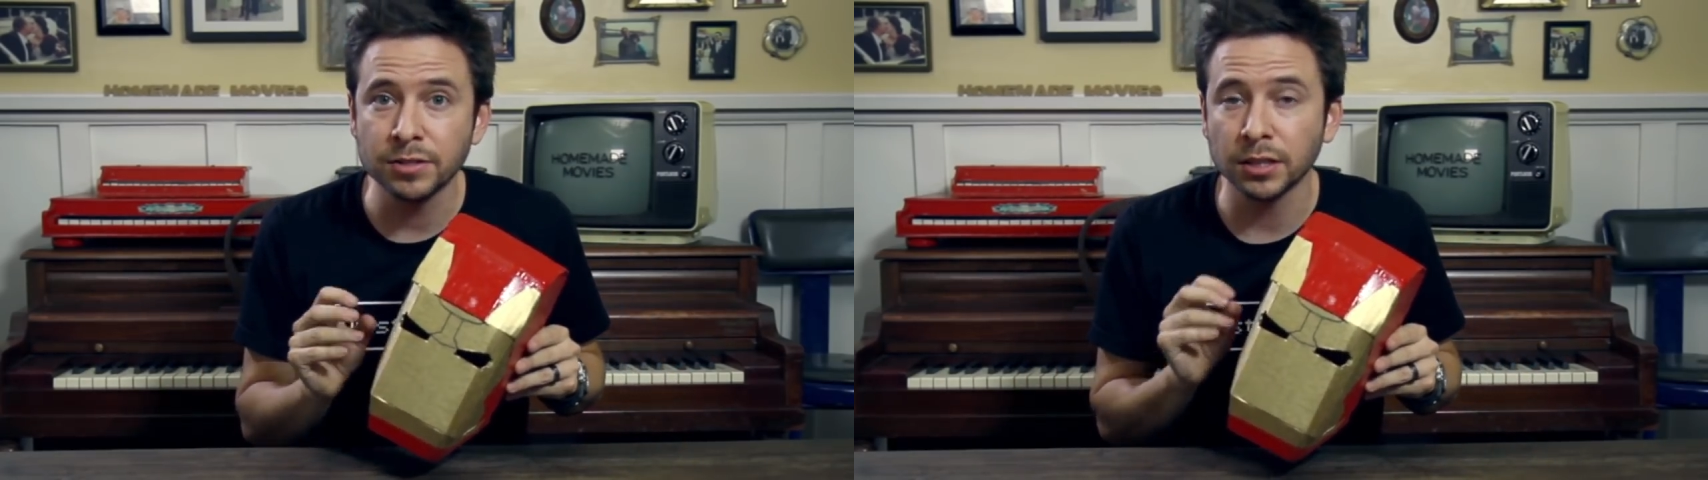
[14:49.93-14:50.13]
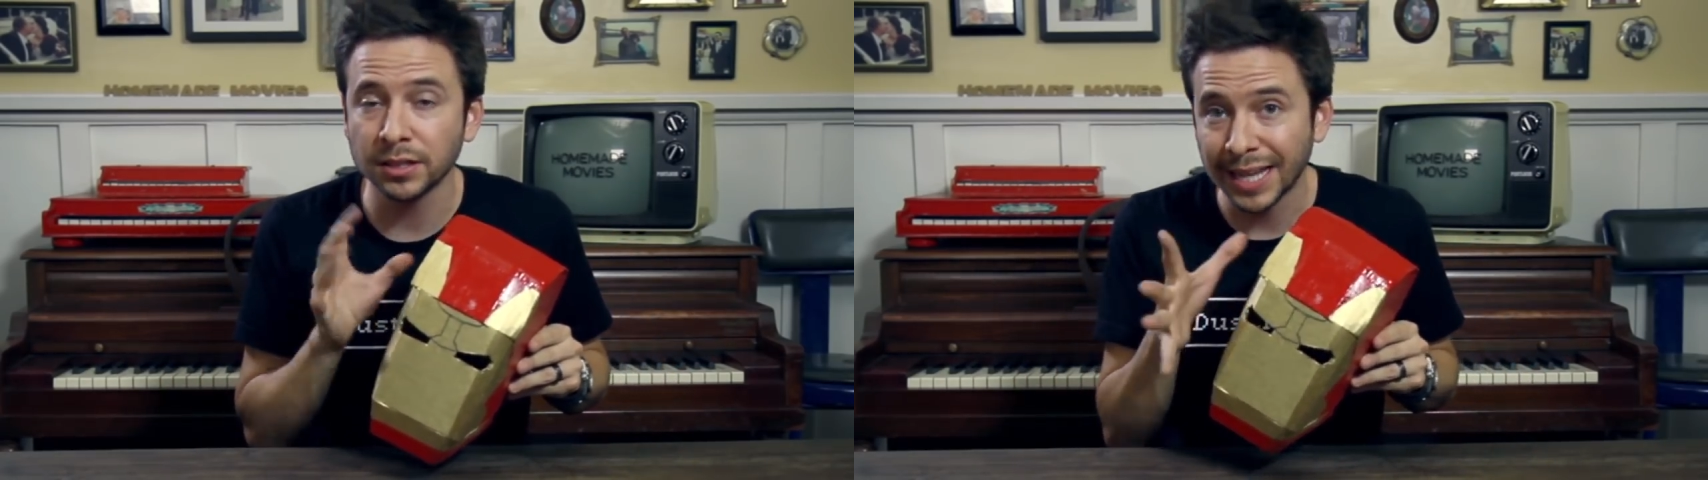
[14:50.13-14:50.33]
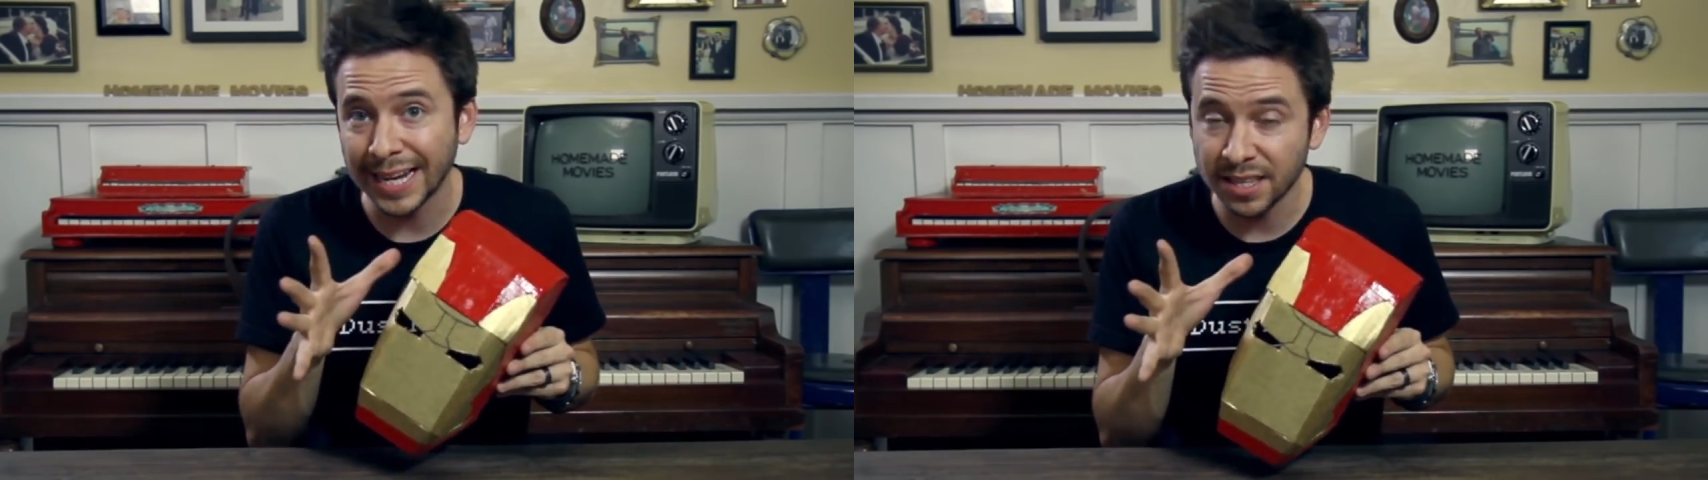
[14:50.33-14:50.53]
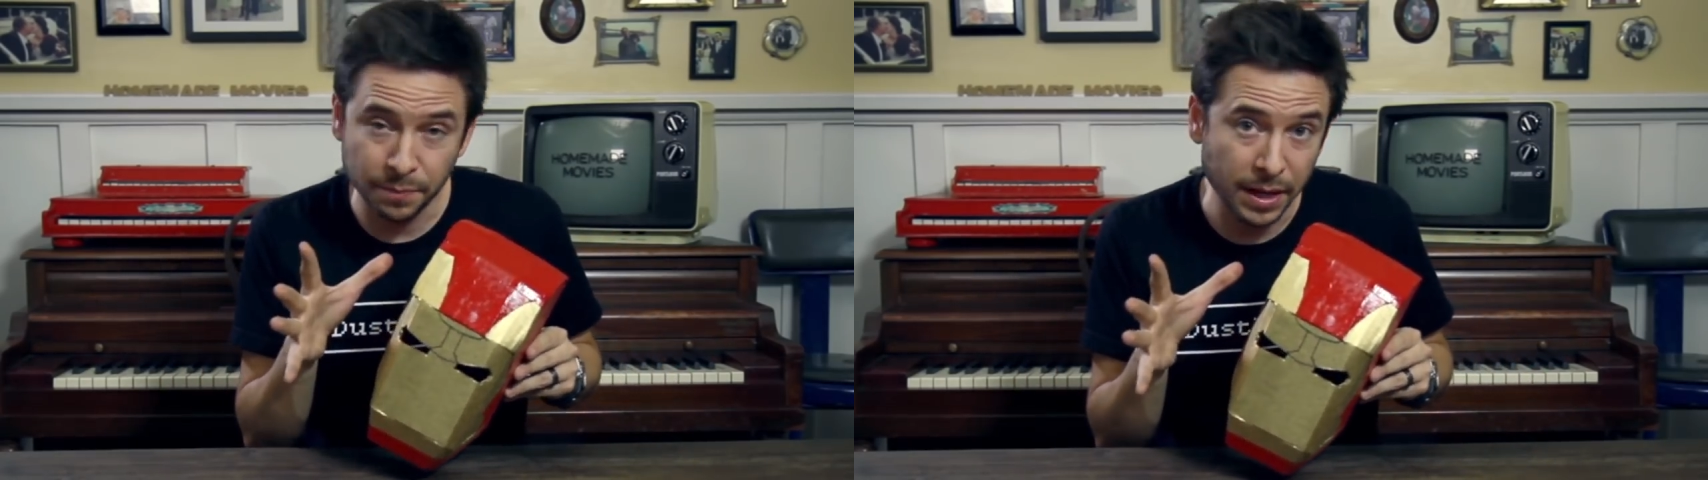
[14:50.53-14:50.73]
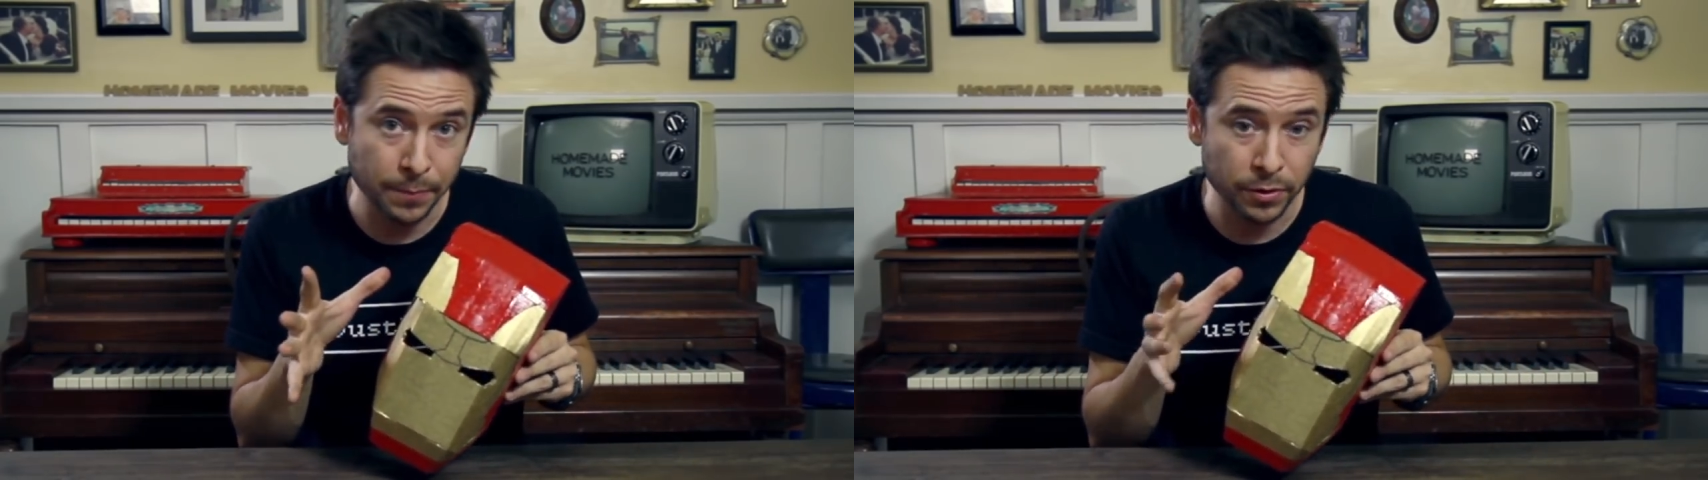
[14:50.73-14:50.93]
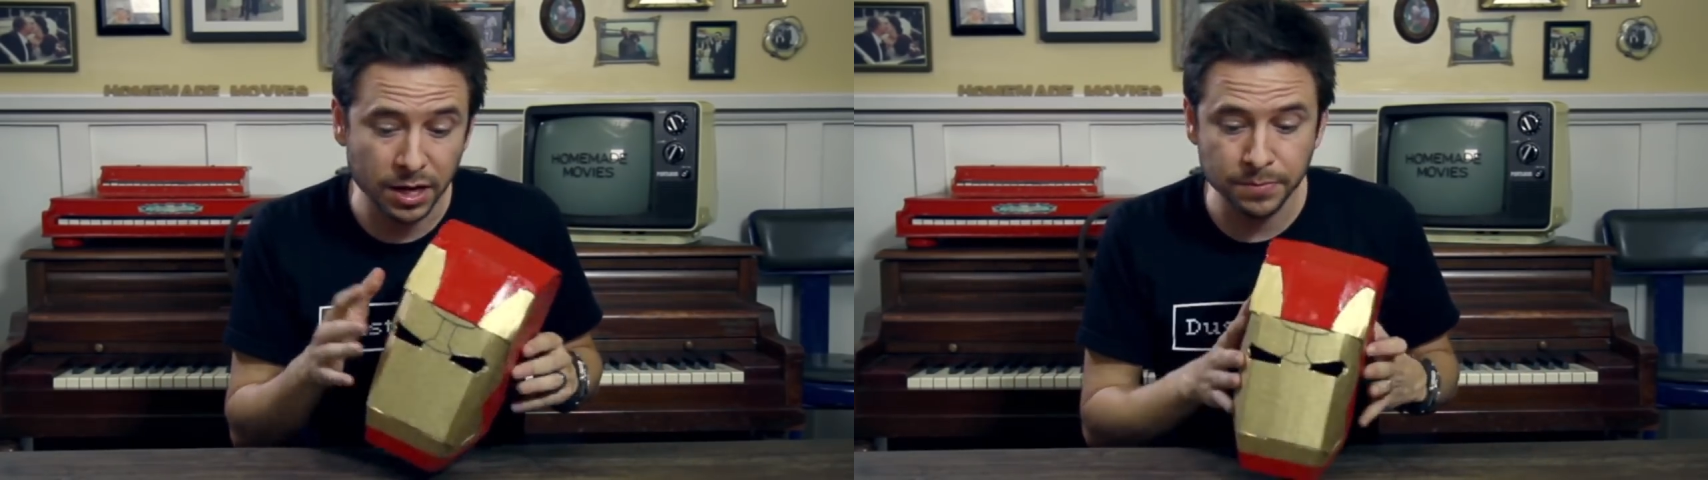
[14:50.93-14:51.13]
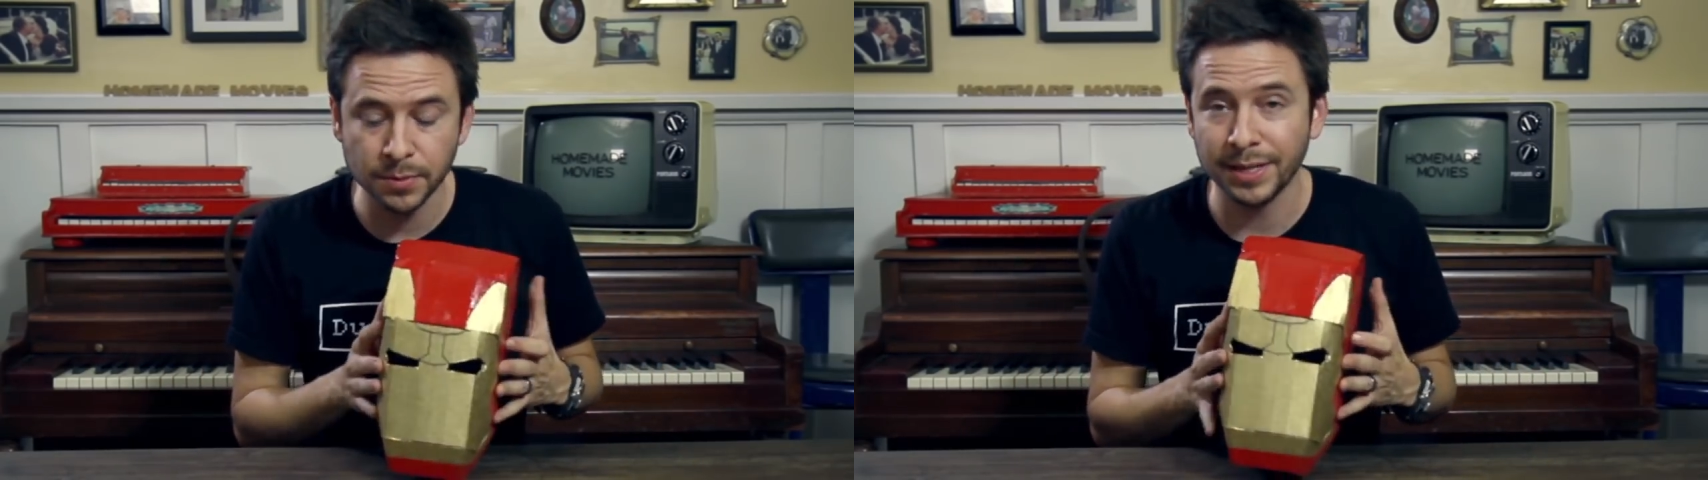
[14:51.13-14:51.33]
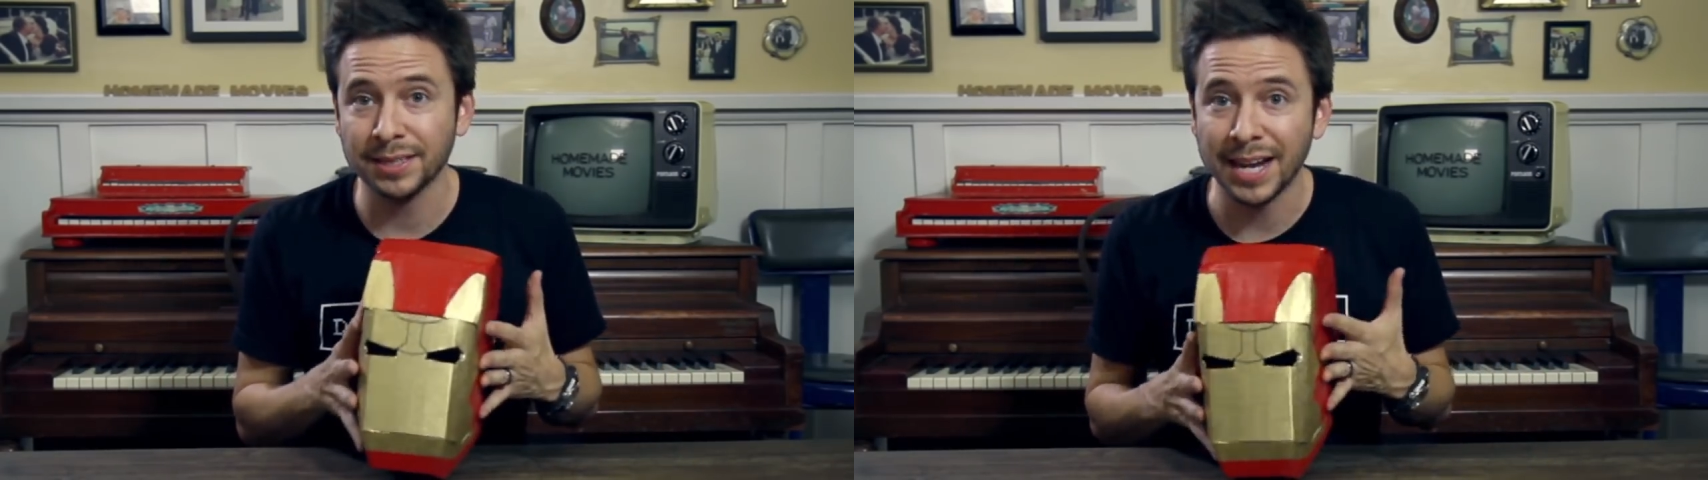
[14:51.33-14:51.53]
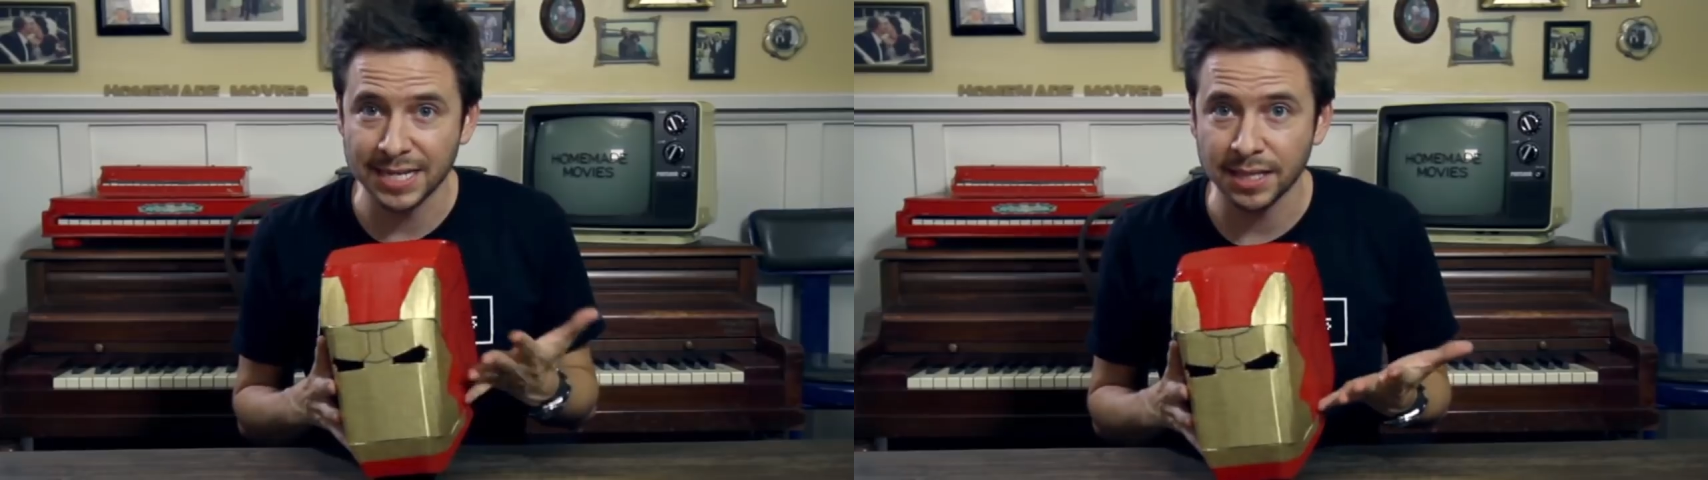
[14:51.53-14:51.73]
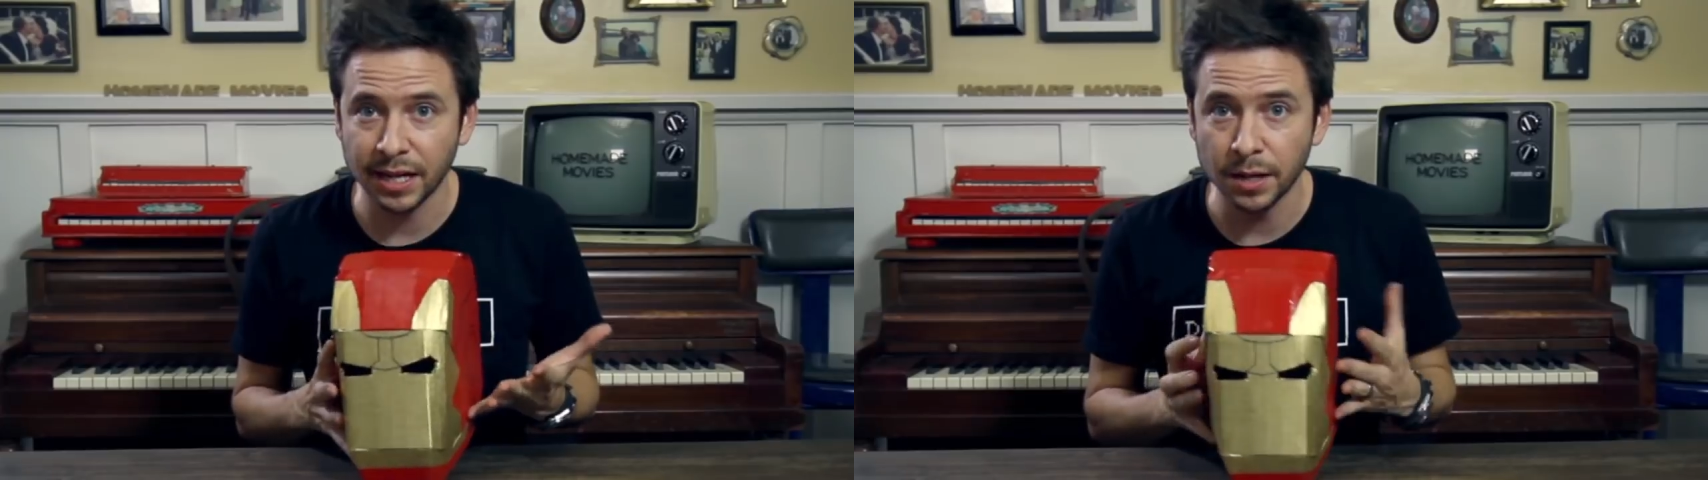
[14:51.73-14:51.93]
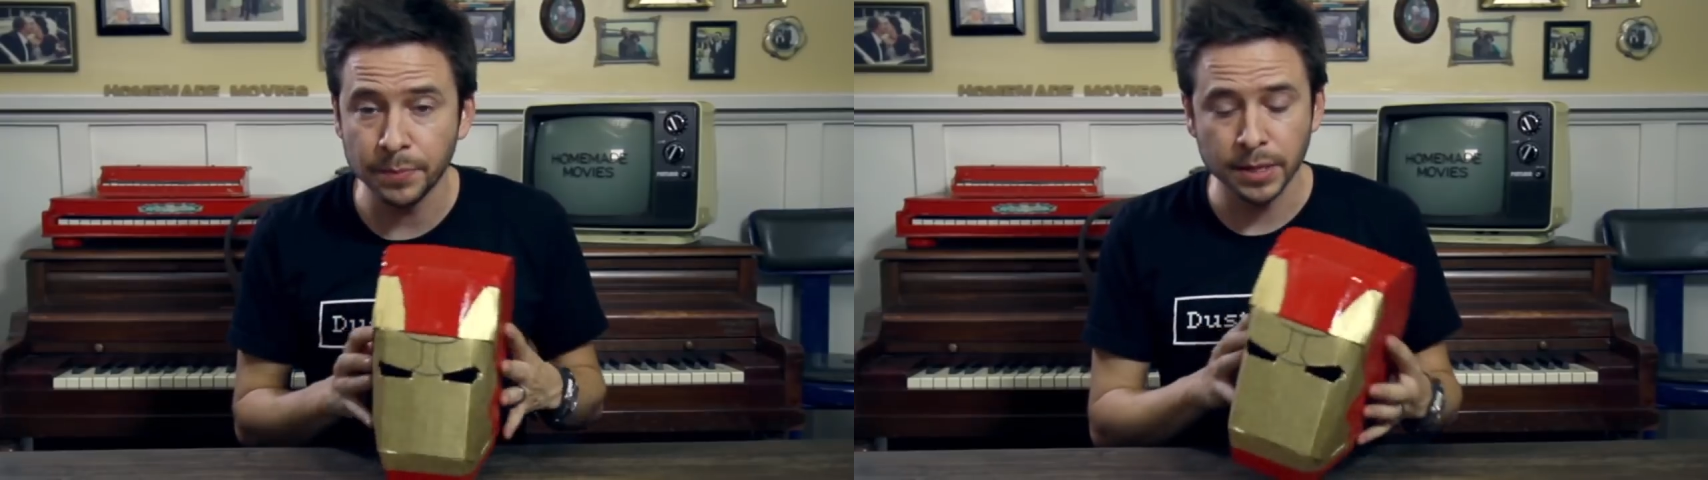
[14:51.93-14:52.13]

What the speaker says: to light the paper up, to make the eyes light up.